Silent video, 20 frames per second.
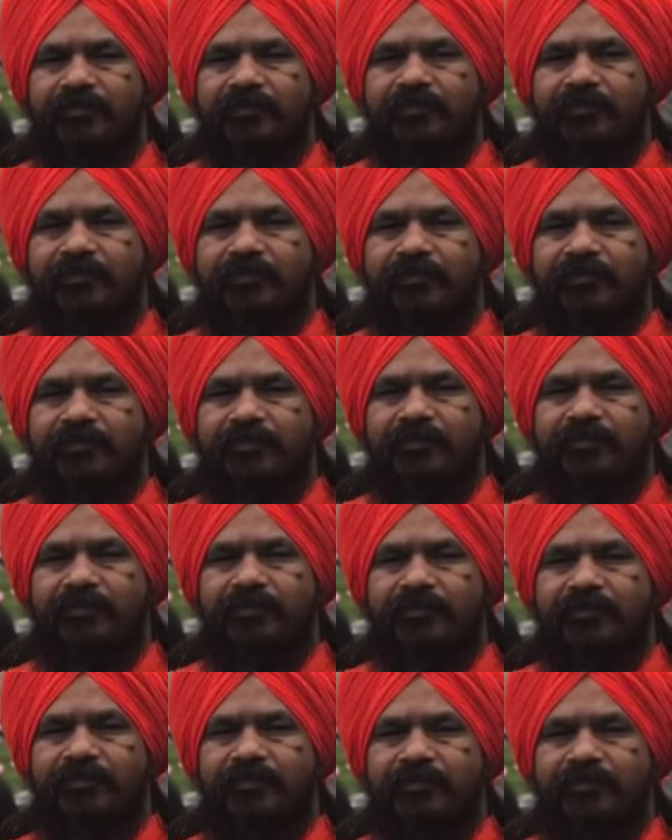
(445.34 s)

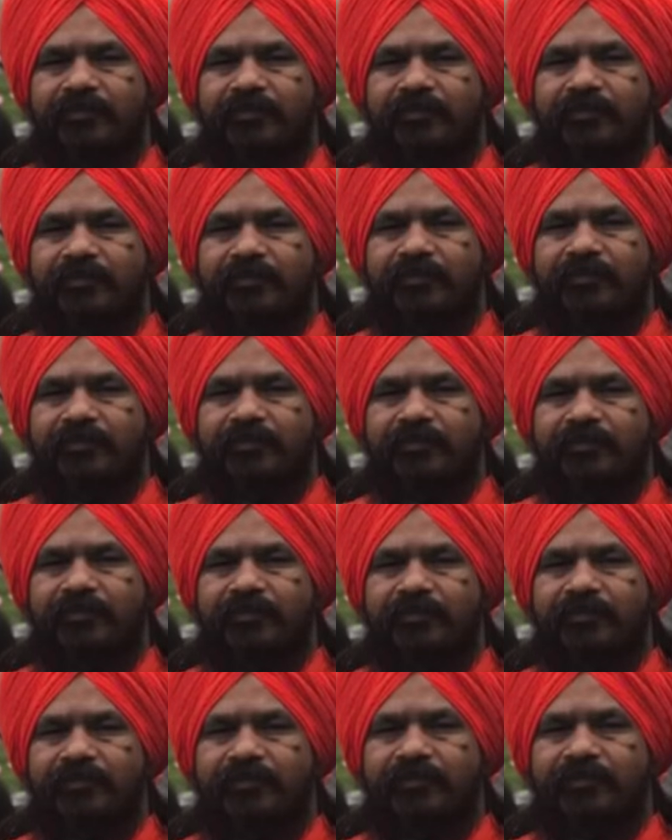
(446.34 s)

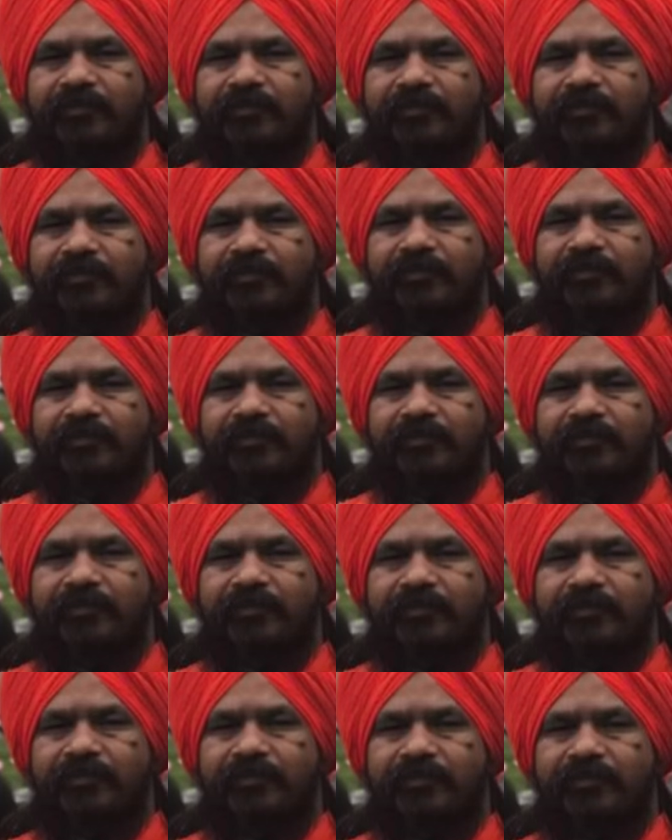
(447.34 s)

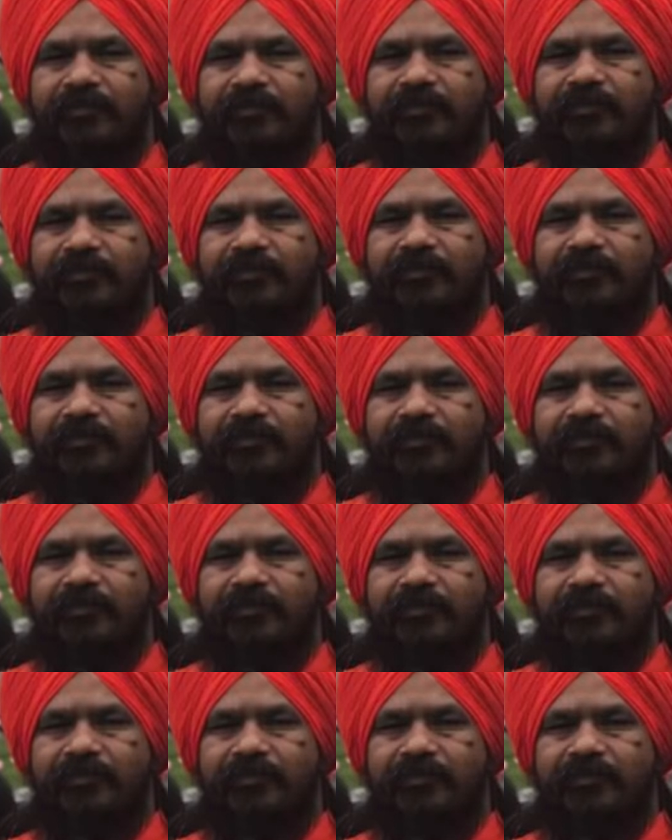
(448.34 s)

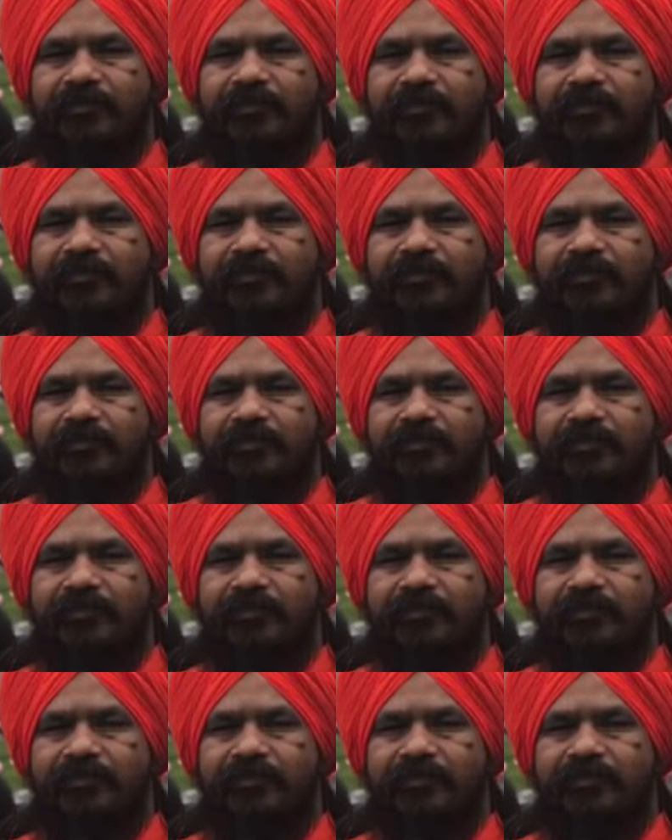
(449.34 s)

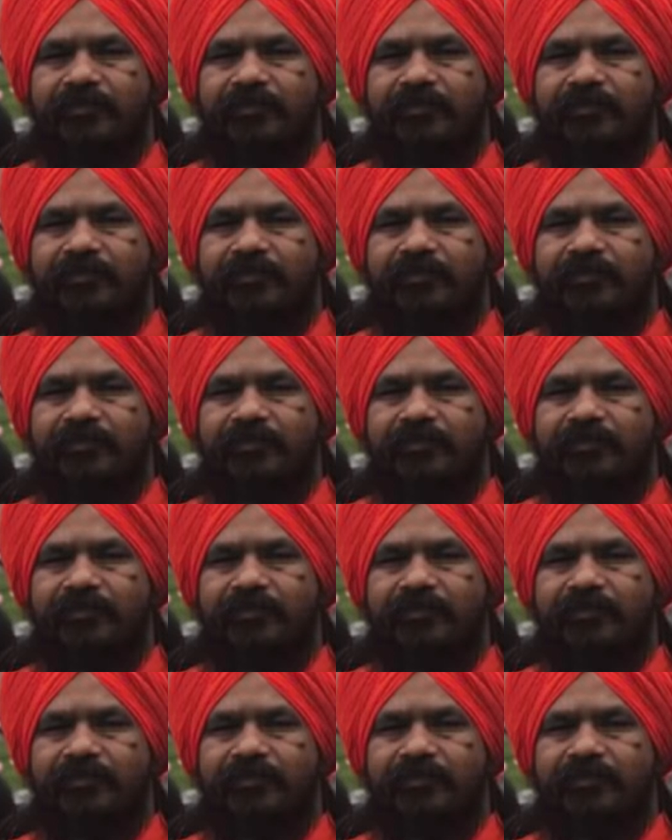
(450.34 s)

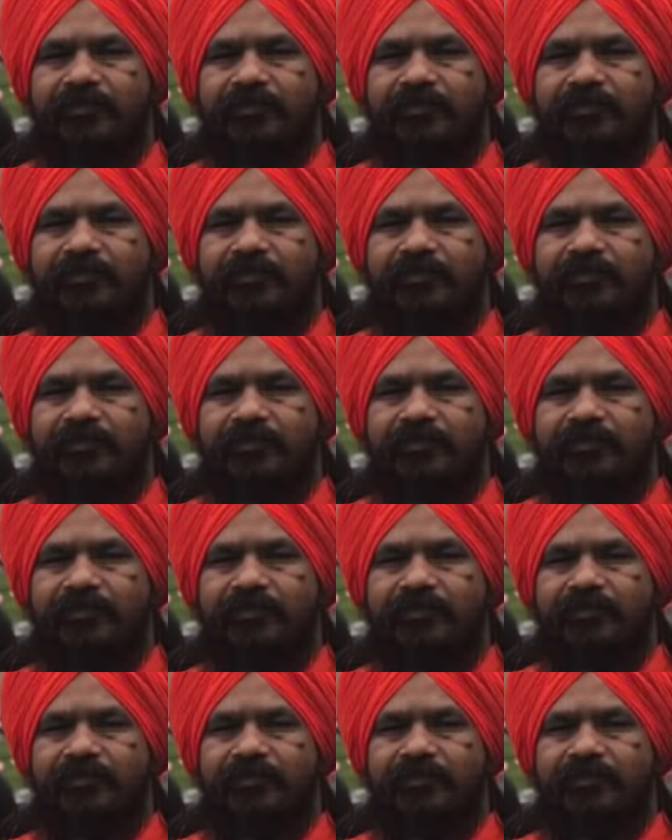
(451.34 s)

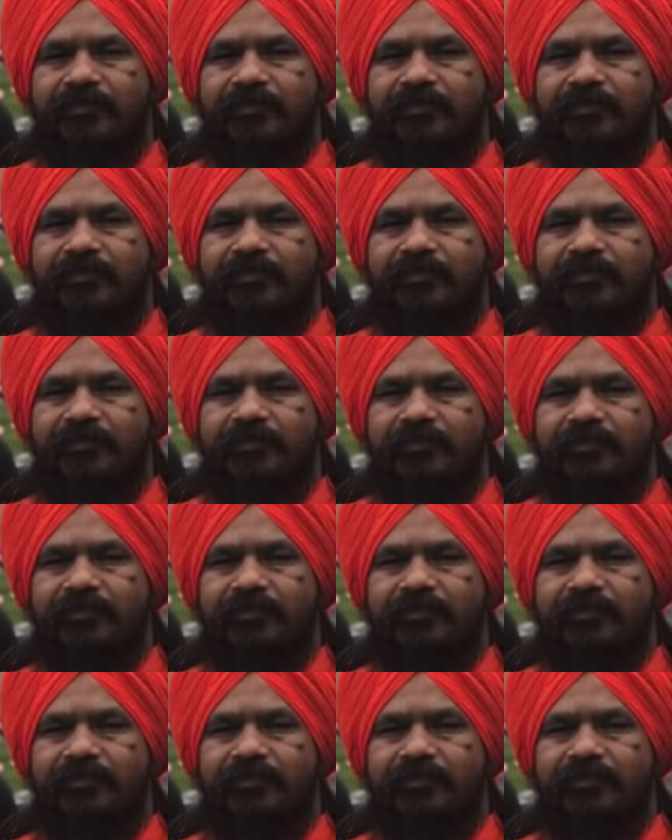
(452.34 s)
(not speaking)